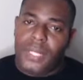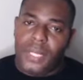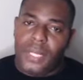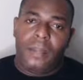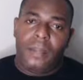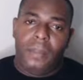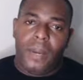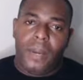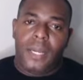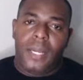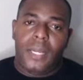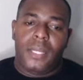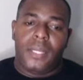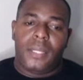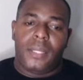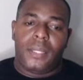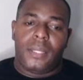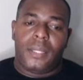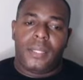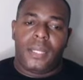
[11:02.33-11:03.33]
it. But
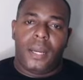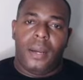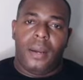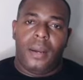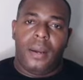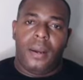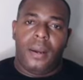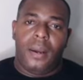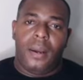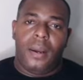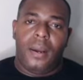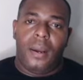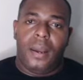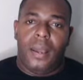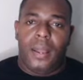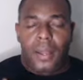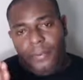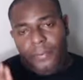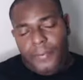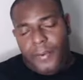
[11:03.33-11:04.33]
it's
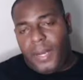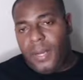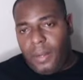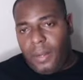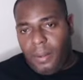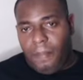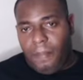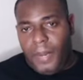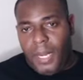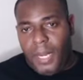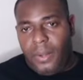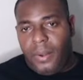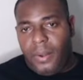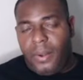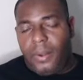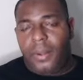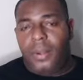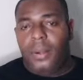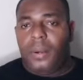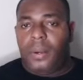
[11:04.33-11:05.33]
a funnel
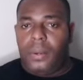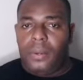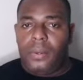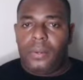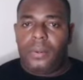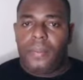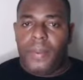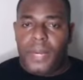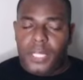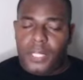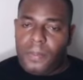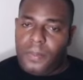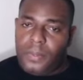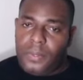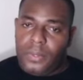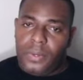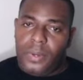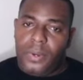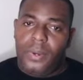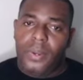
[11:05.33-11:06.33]
builder,
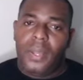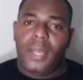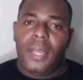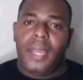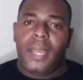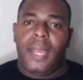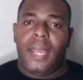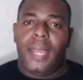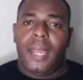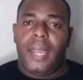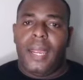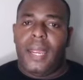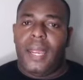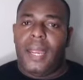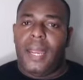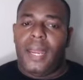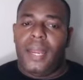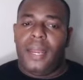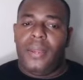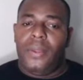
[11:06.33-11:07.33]
autoresponder,
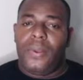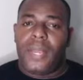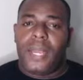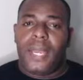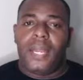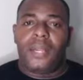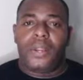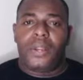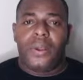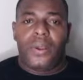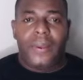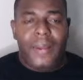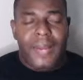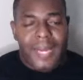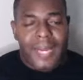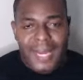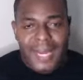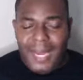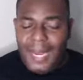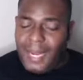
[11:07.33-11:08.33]
and you can
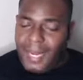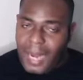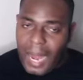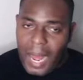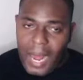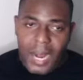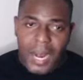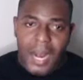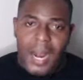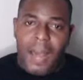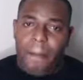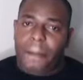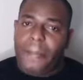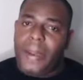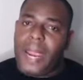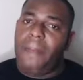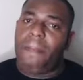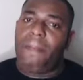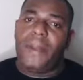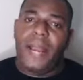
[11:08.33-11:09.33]
create a lot
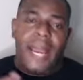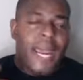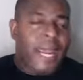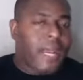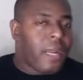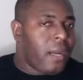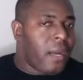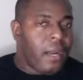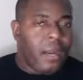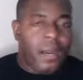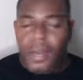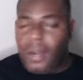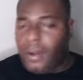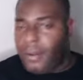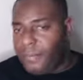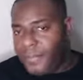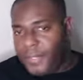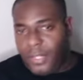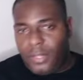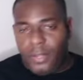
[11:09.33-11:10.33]
pipeline, a lot
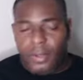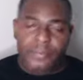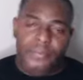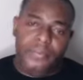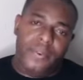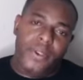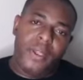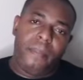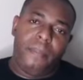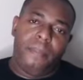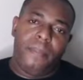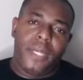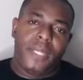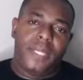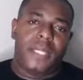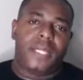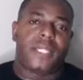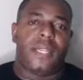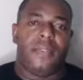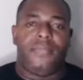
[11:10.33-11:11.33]
of stuff for your
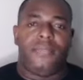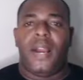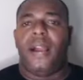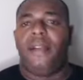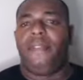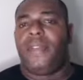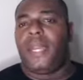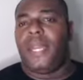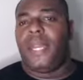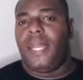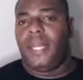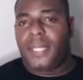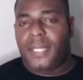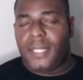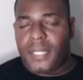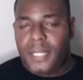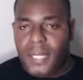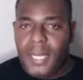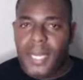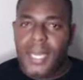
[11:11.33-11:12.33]
business. If you have an
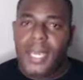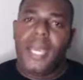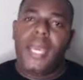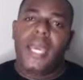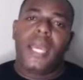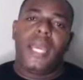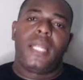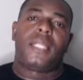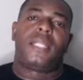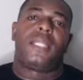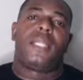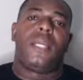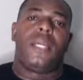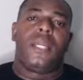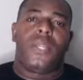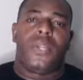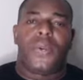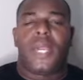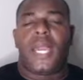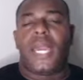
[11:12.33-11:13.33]
agency, it's
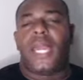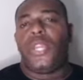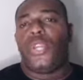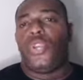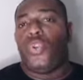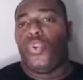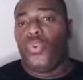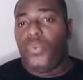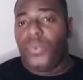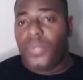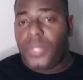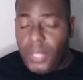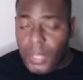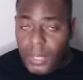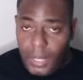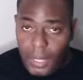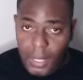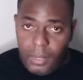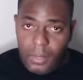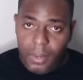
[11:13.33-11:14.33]
good. You can use it
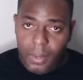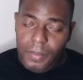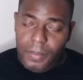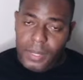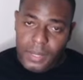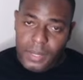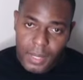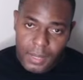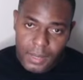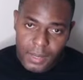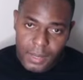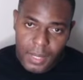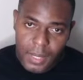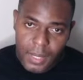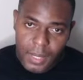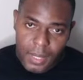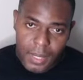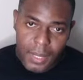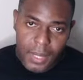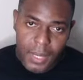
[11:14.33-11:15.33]
in your business.
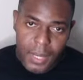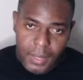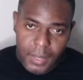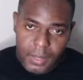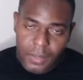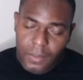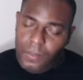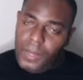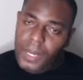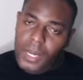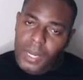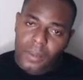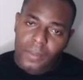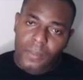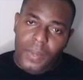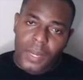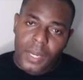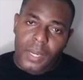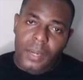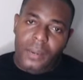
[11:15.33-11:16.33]
It's really,
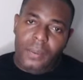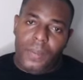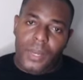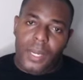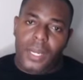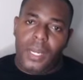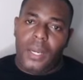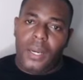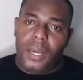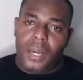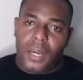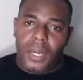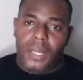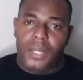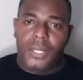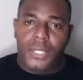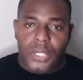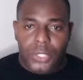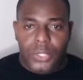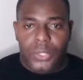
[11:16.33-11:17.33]
really, really a
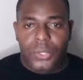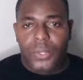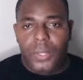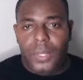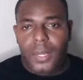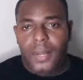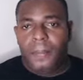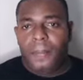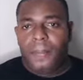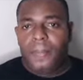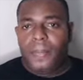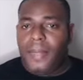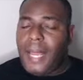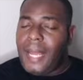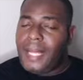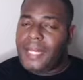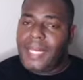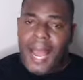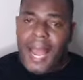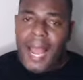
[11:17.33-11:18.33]
good tool
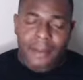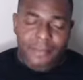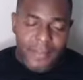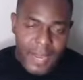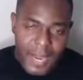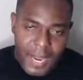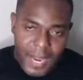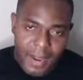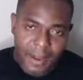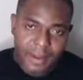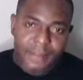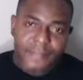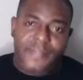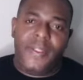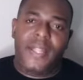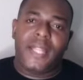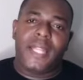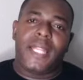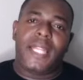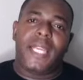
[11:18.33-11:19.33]
that have
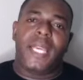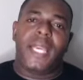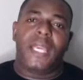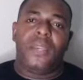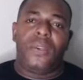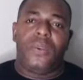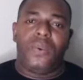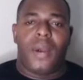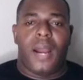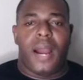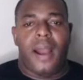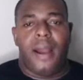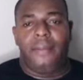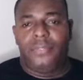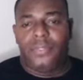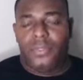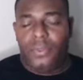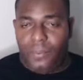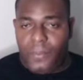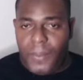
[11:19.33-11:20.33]
everything you have
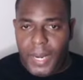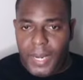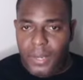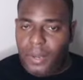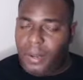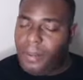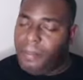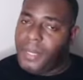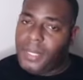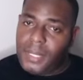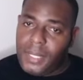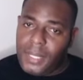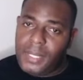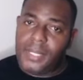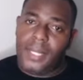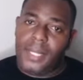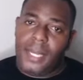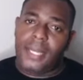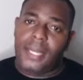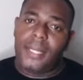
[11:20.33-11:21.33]
to run your business.
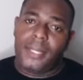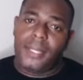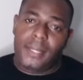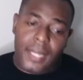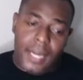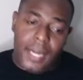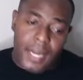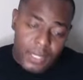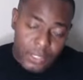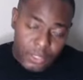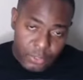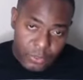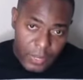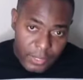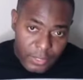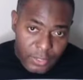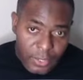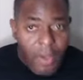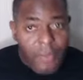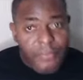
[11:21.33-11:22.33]
That is
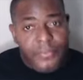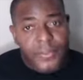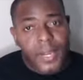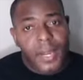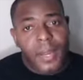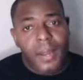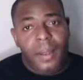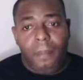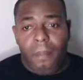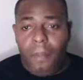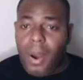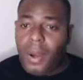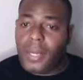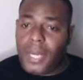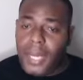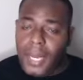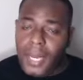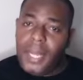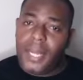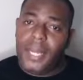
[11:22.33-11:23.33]
Untrustoff,
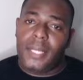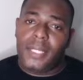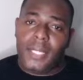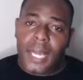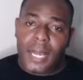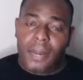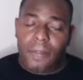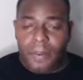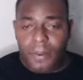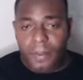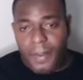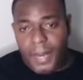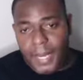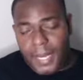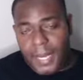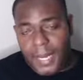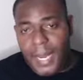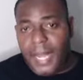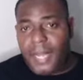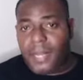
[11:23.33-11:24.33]
but it is not
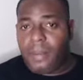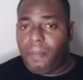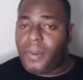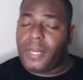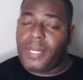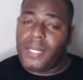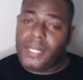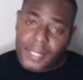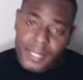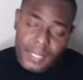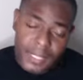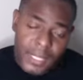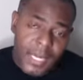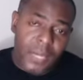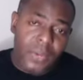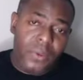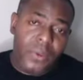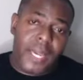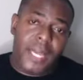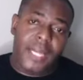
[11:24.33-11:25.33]
public yet, but still
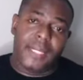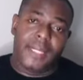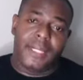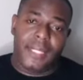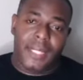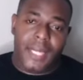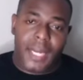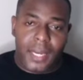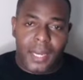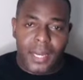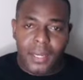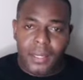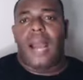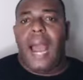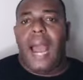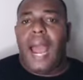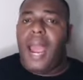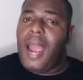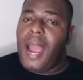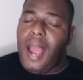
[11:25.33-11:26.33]
you can check it.
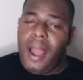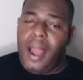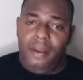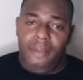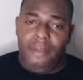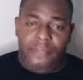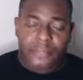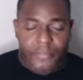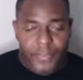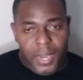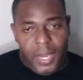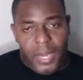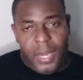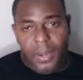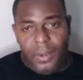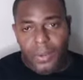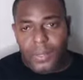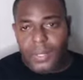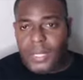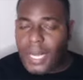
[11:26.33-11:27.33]
I have
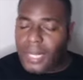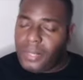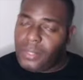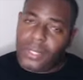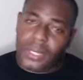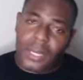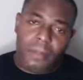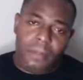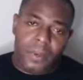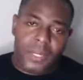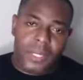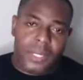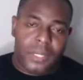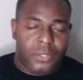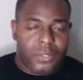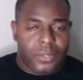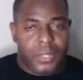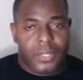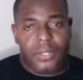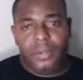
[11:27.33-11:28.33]
videos that talk about
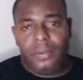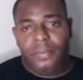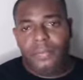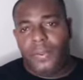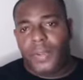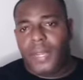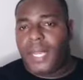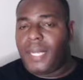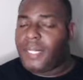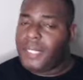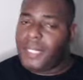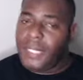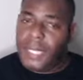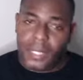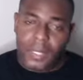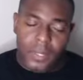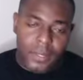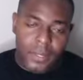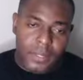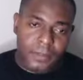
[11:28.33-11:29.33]
Untrustoff. You can
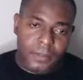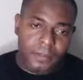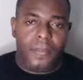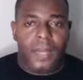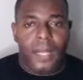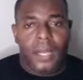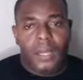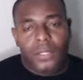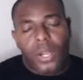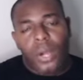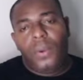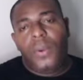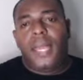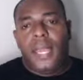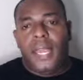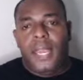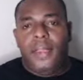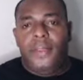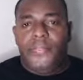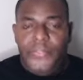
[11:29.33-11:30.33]
check those. So
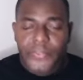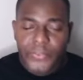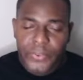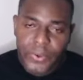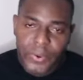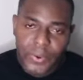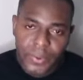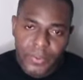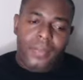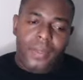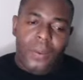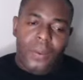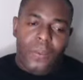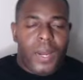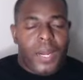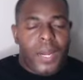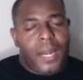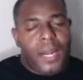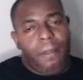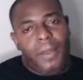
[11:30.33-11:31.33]
if you
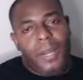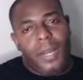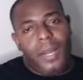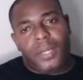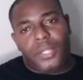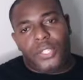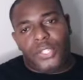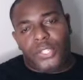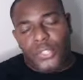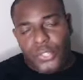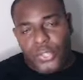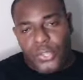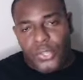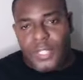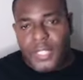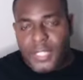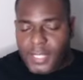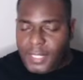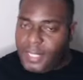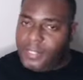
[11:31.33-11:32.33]
want to build a
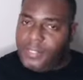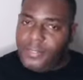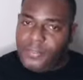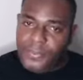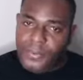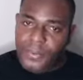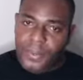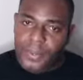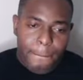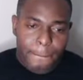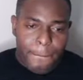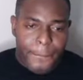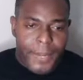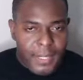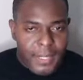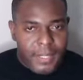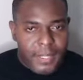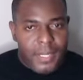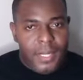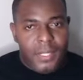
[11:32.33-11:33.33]
successful
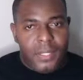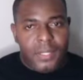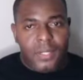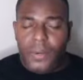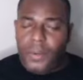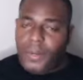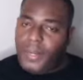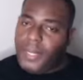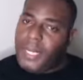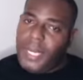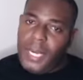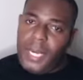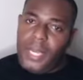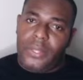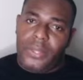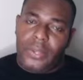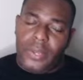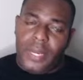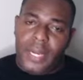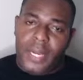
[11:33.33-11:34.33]
business on the
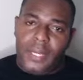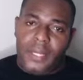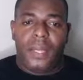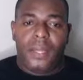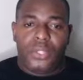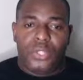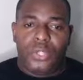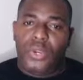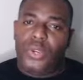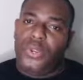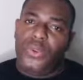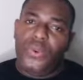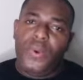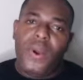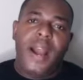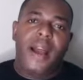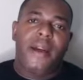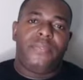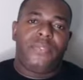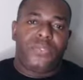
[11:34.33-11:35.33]
internet, so you
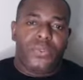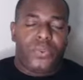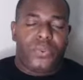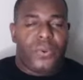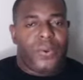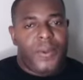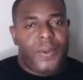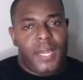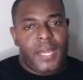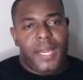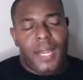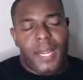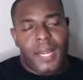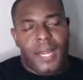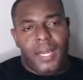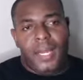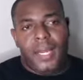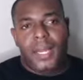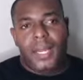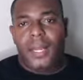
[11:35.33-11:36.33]
have to
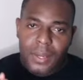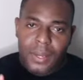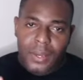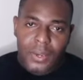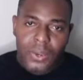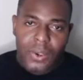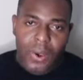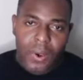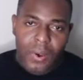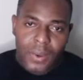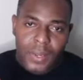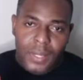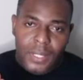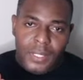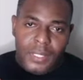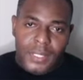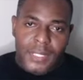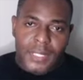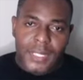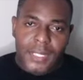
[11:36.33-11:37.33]
create your
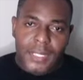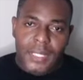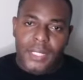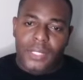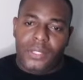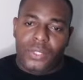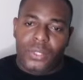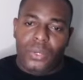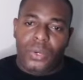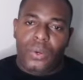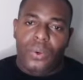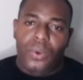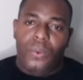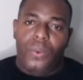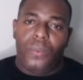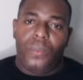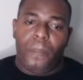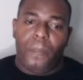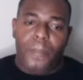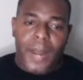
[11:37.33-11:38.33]
digital
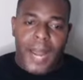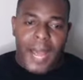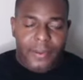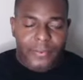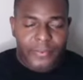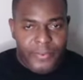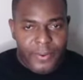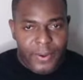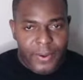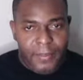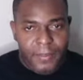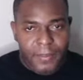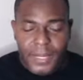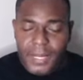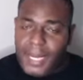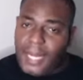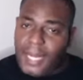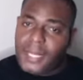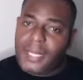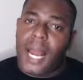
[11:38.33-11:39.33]
platforms
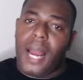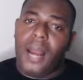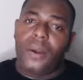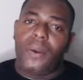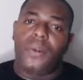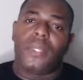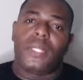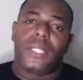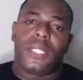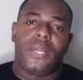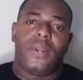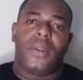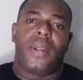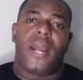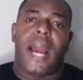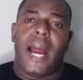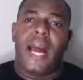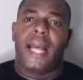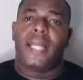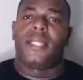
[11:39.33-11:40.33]
that are considered
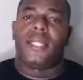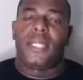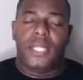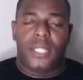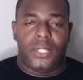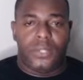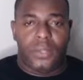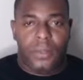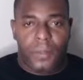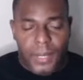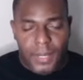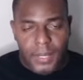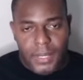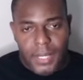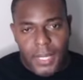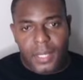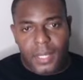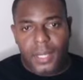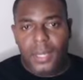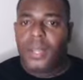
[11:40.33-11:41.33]
as digital real
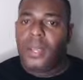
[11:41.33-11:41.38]
estate.